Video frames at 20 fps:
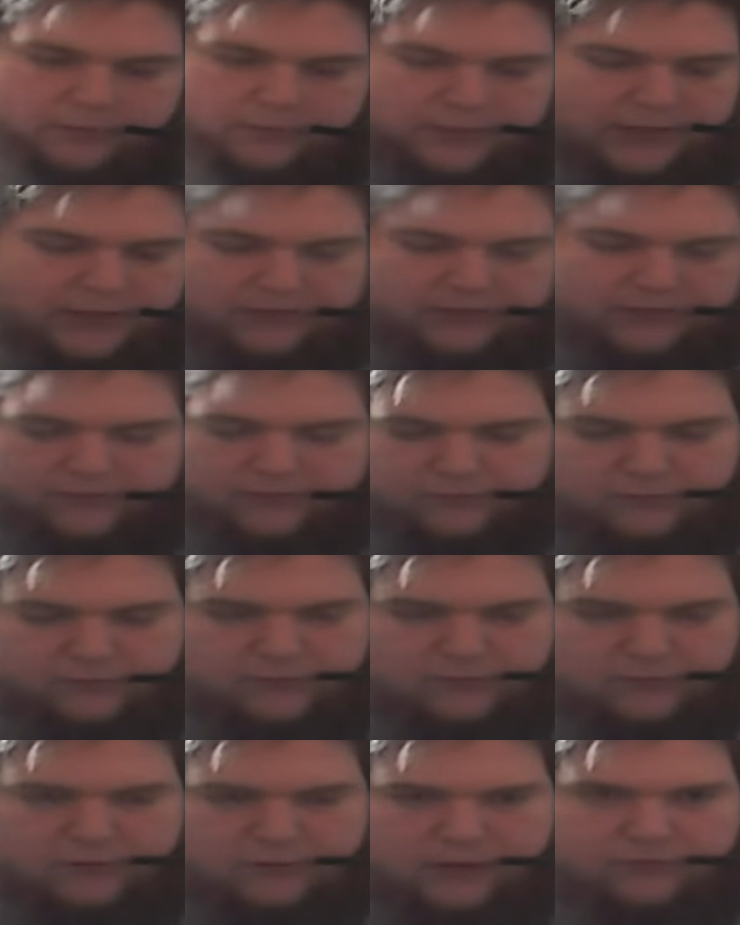but I
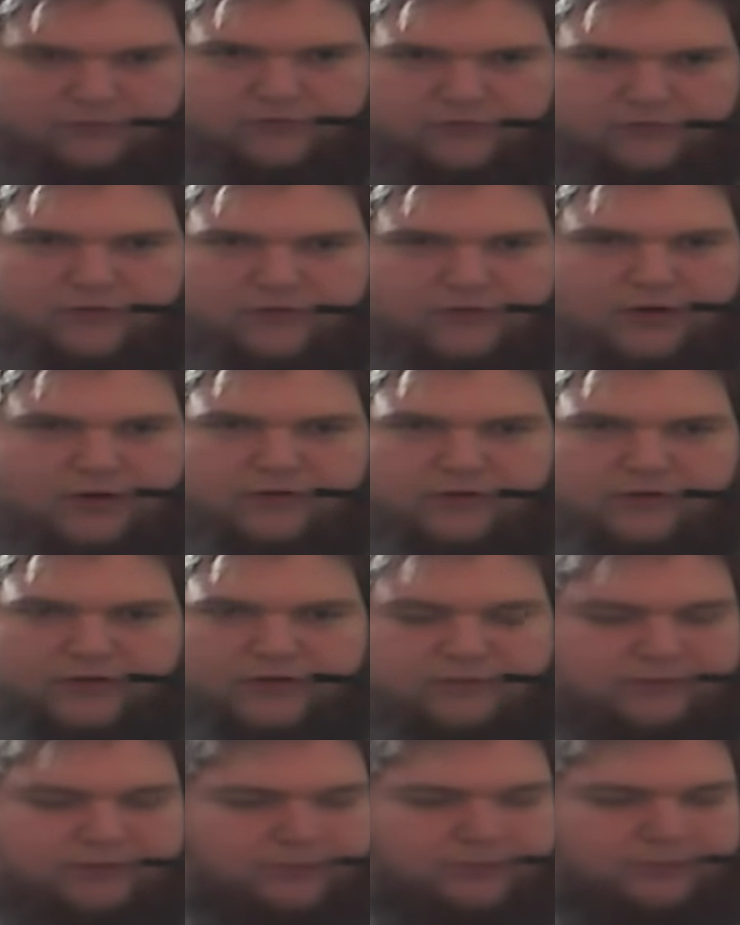just have a hard time
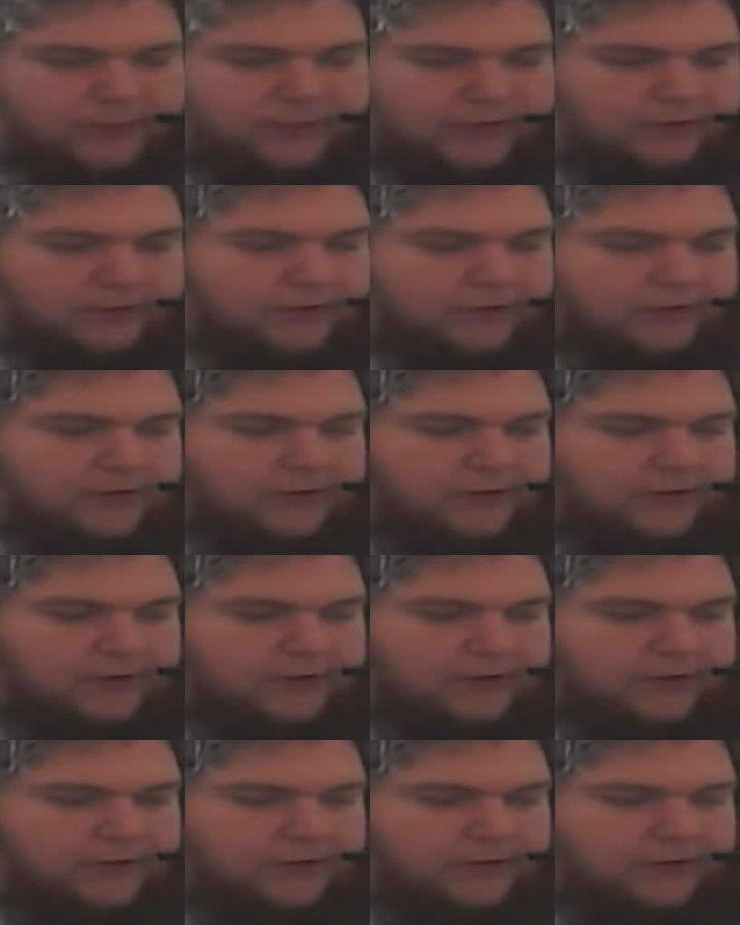explaining.